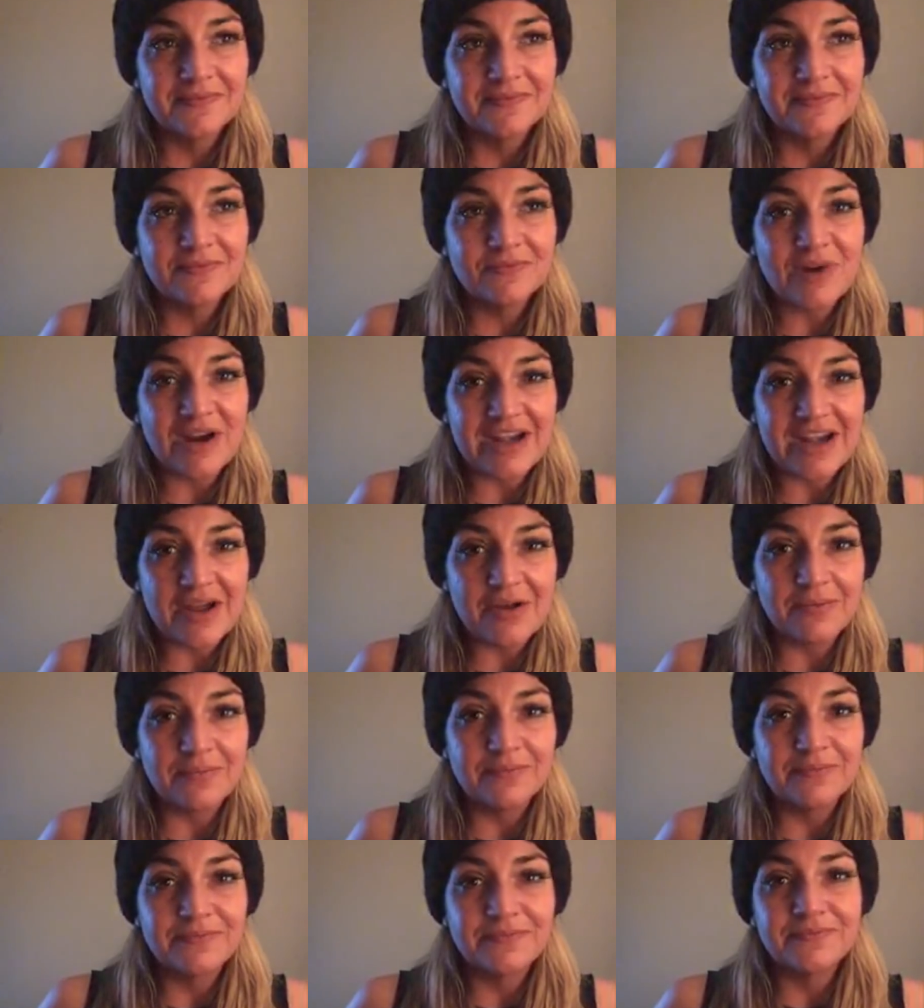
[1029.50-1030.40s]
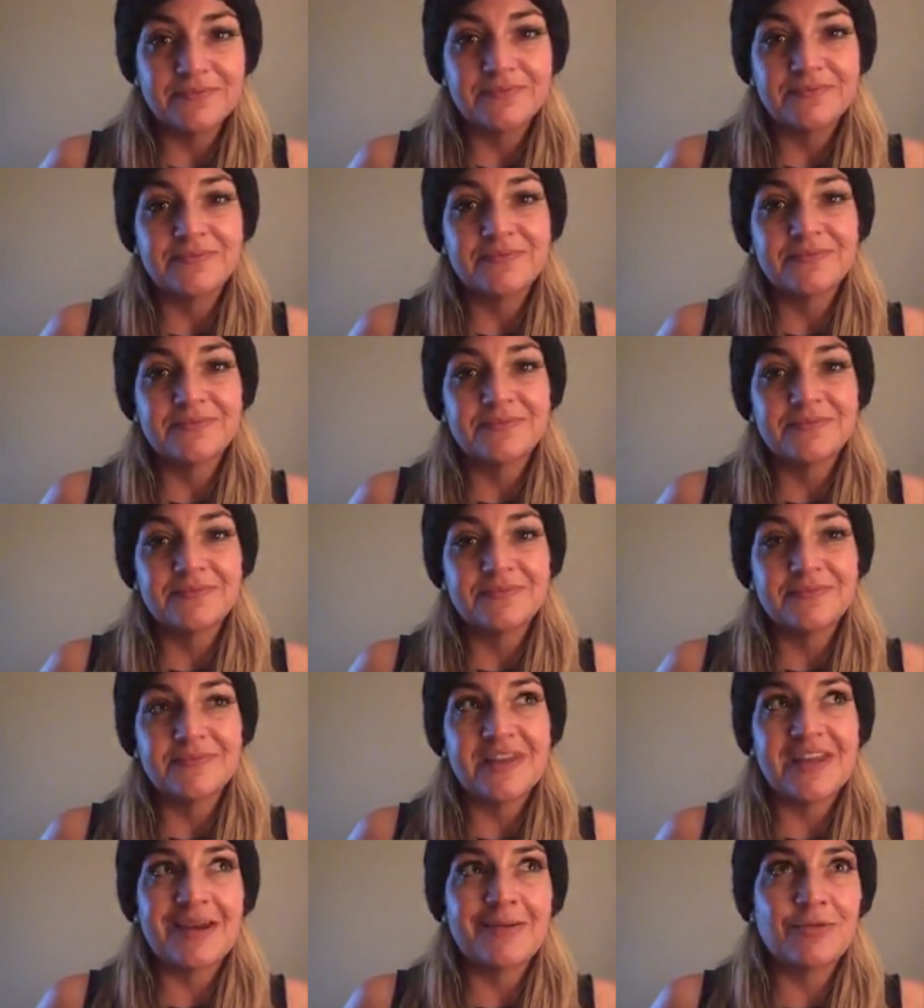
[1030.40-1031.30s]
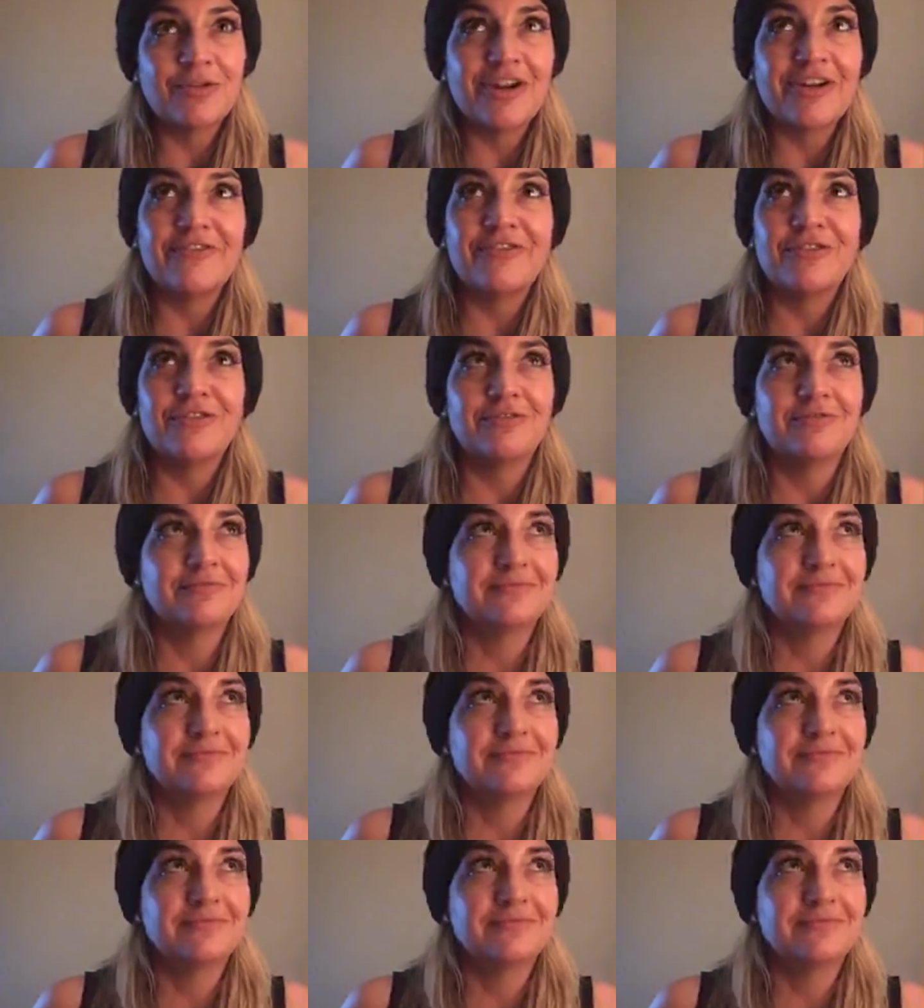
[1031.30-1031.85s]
right now. And I'm grateful.